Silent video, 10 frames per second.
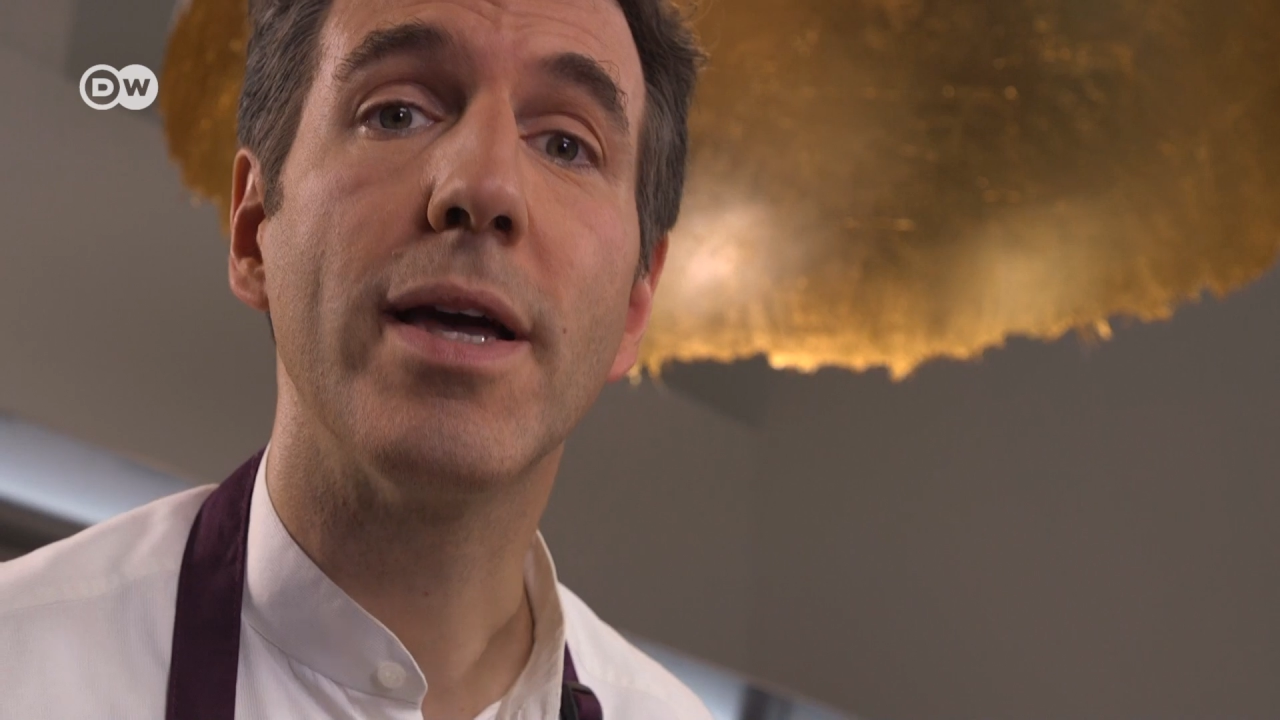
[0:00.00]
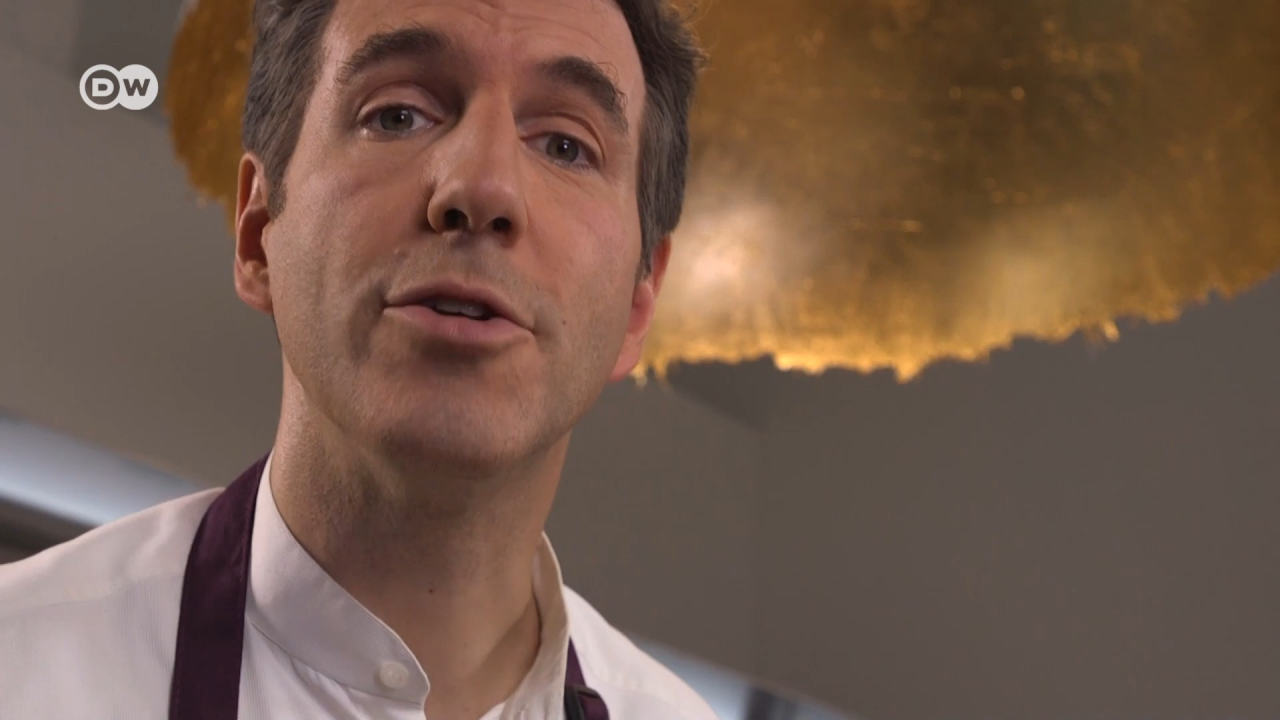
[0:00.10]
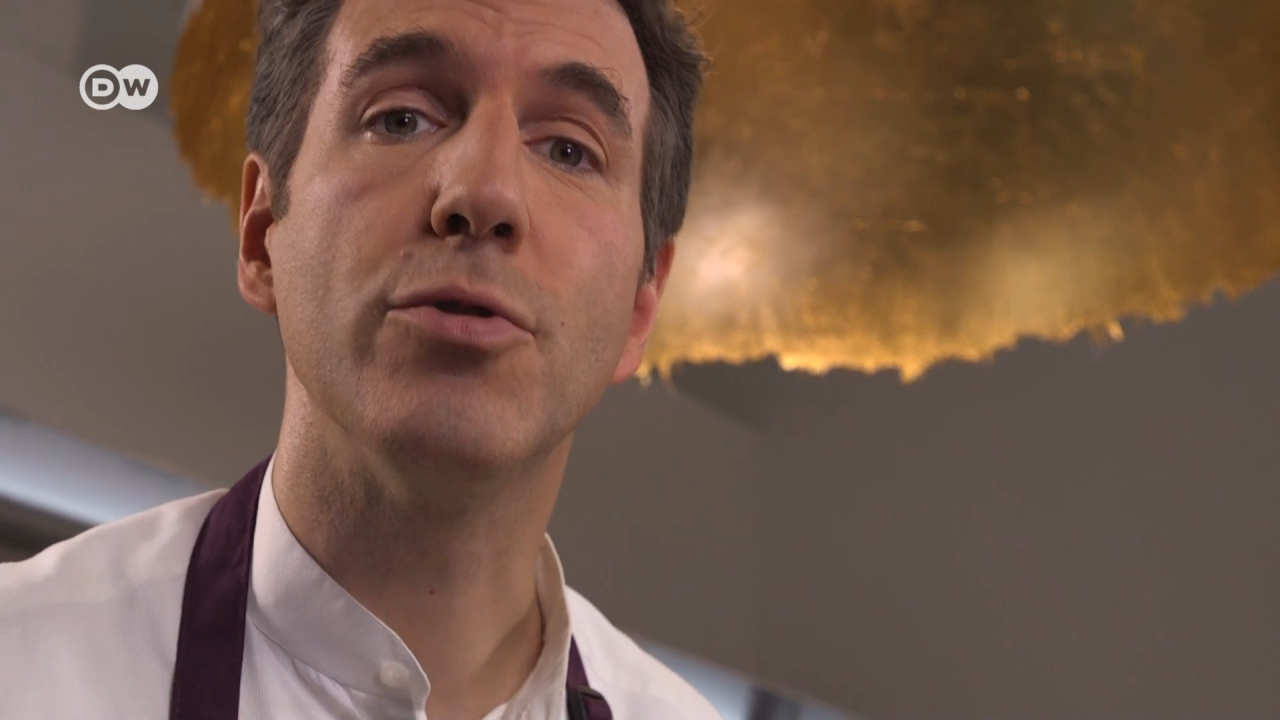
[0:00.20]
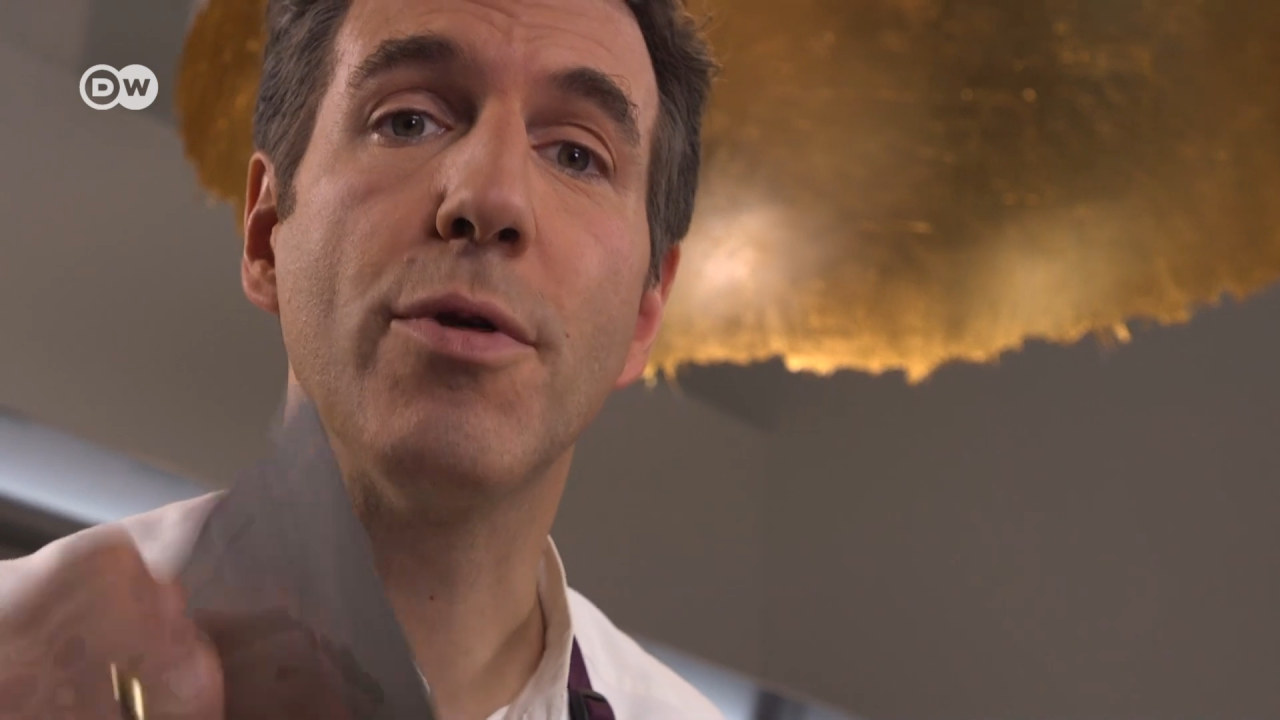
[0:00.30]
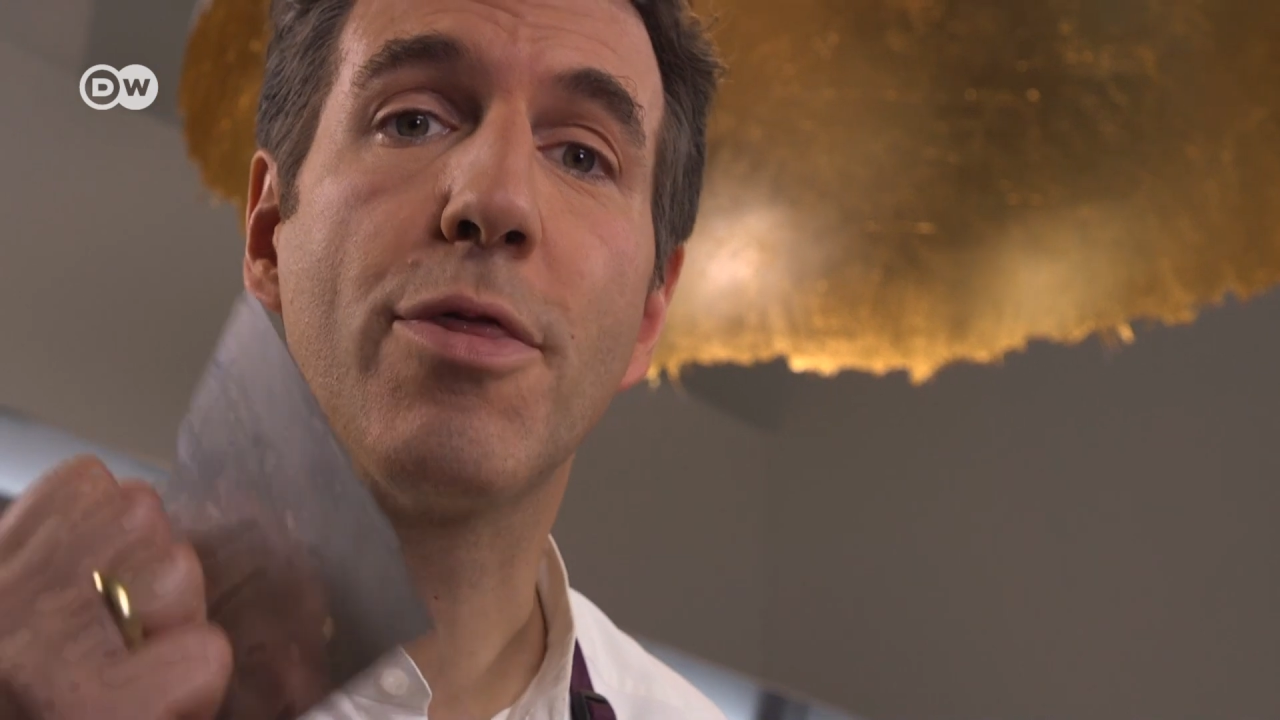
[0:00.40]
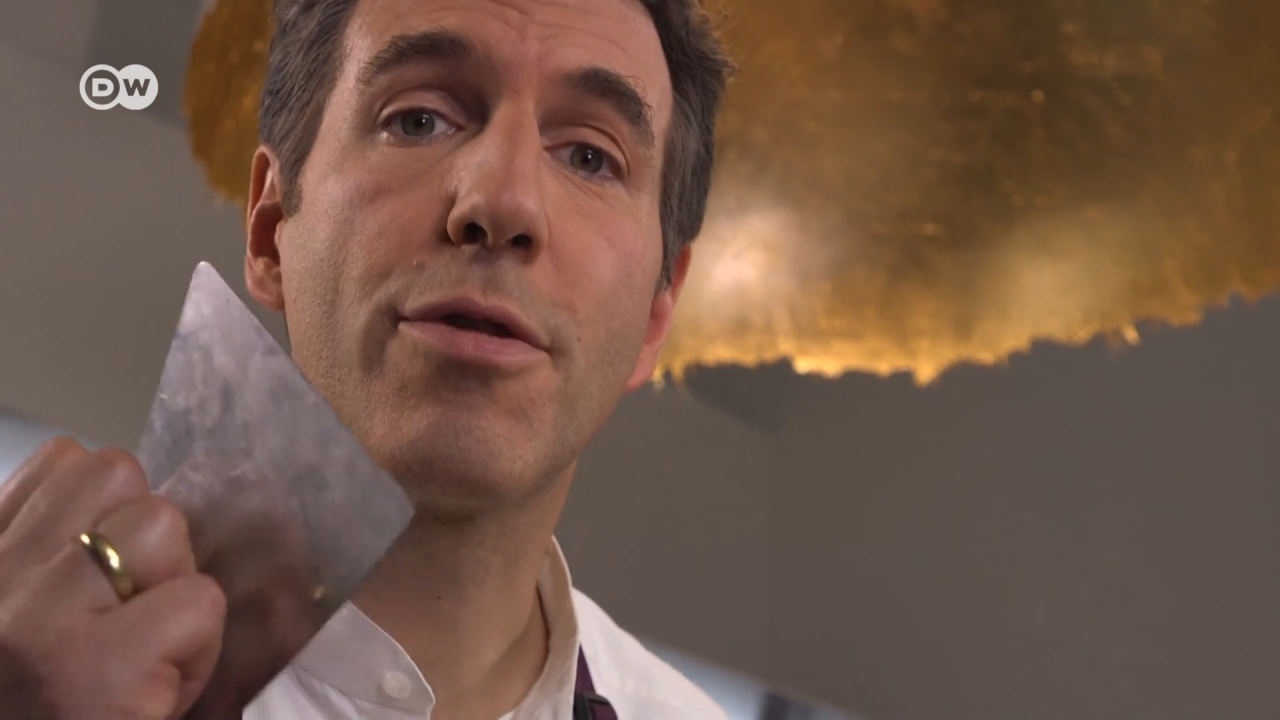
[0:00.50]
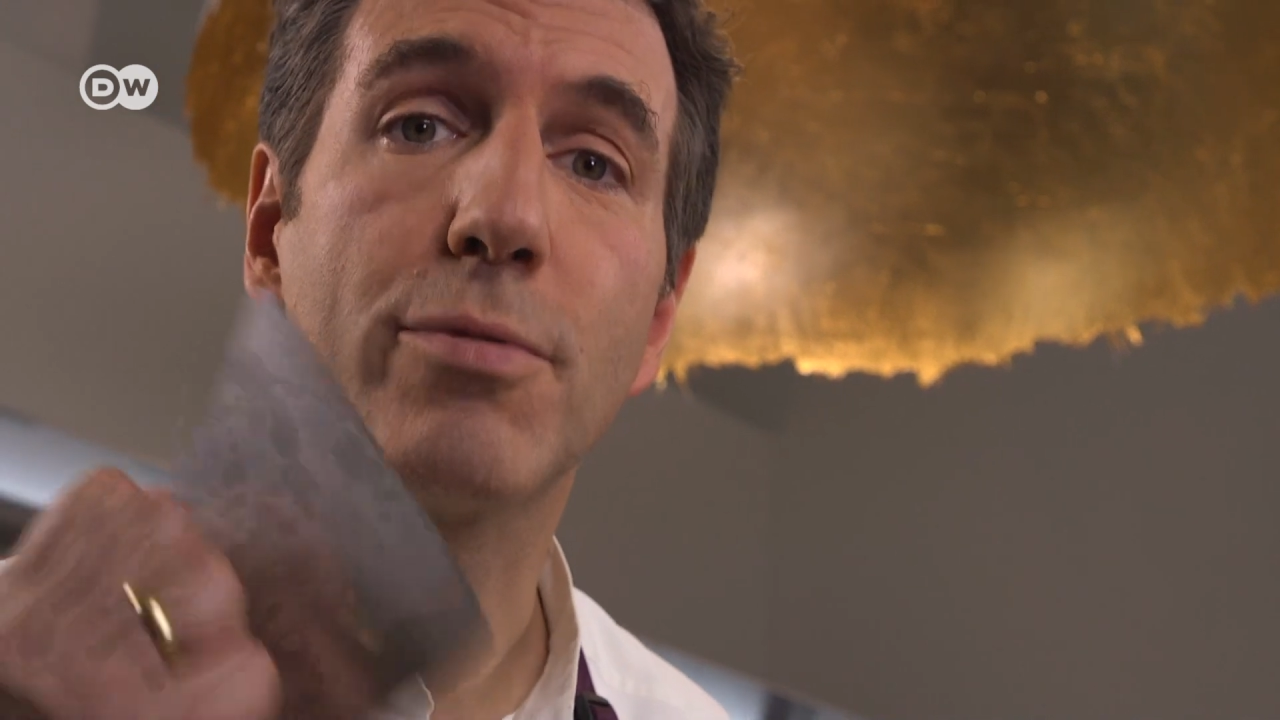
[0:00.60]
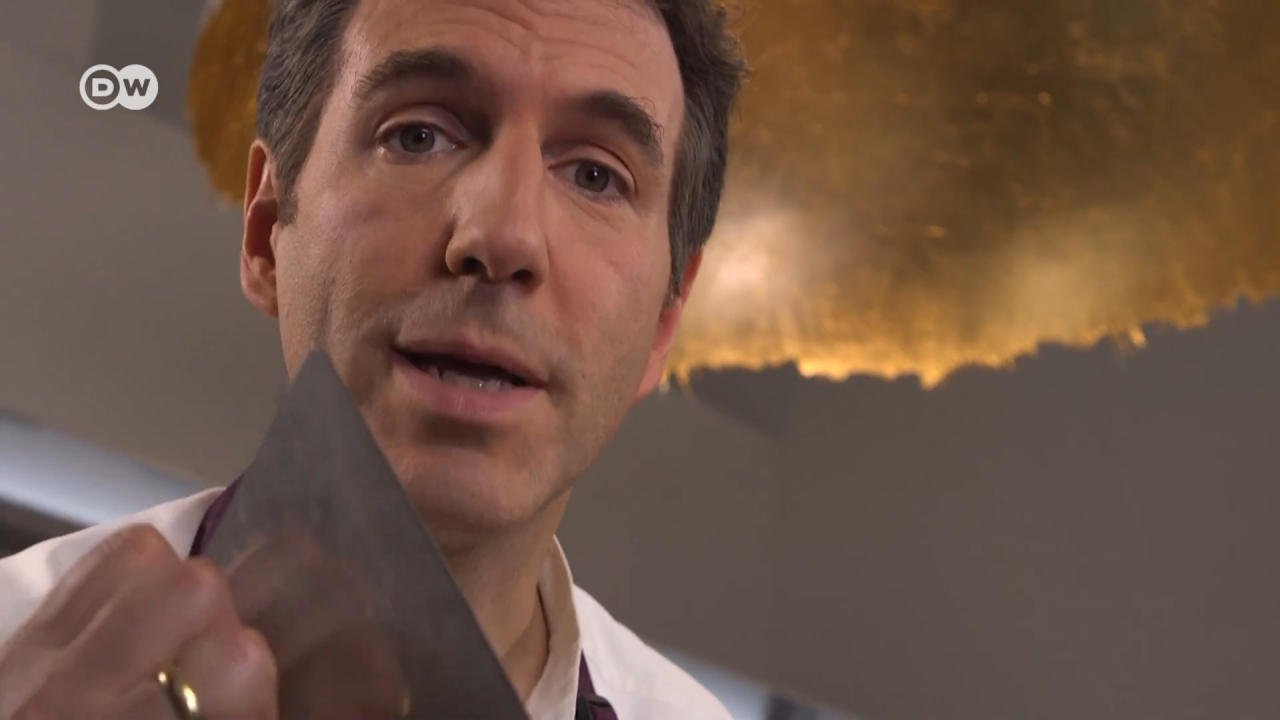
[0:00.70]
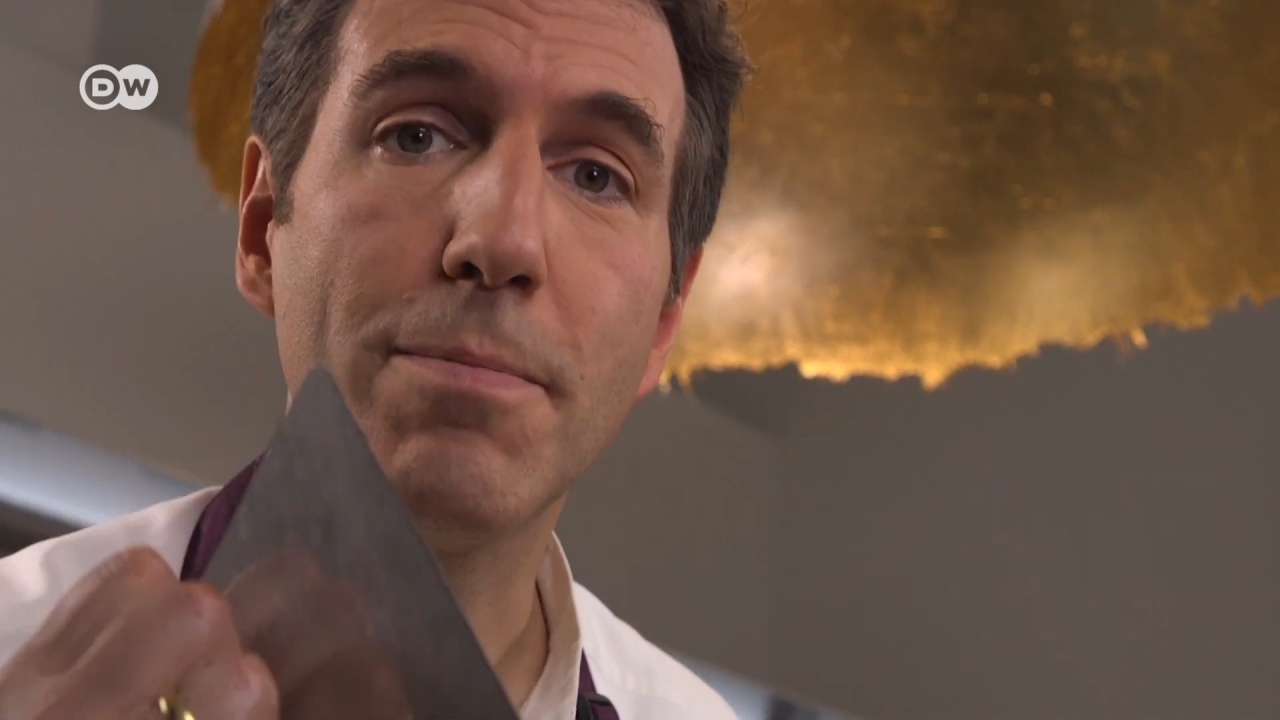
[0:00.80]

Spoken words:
into 3